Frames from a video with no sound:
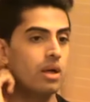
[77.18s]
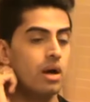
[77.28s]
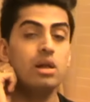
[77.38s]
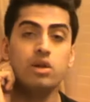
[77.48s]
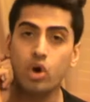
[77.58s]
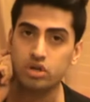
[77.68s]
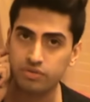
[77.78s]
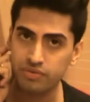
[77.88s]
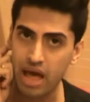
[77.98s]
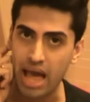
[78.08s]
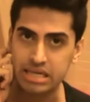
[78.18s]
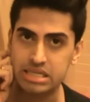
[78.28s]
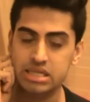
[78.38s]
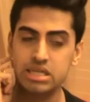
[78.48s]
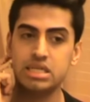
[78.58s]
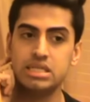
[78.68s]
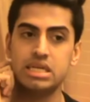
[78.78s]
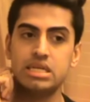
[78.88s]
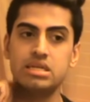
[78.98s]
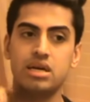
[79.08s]
A lot of actors
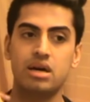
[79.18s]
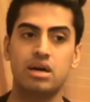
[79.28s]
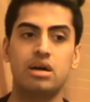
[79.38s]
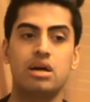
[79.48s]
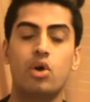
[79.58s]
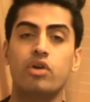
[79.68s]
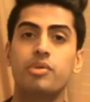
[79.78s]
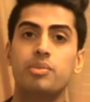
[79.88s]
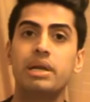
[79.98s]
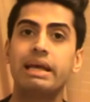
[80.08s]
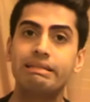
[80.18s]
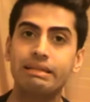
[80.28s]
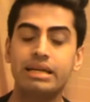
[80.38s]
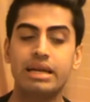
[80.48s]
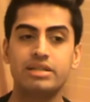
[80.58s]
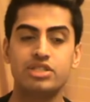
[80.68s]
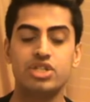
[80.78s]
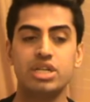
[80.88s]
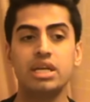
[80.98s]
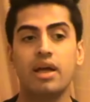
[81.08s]
and a lot of people in the
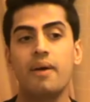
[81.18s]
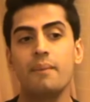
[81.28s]
industry,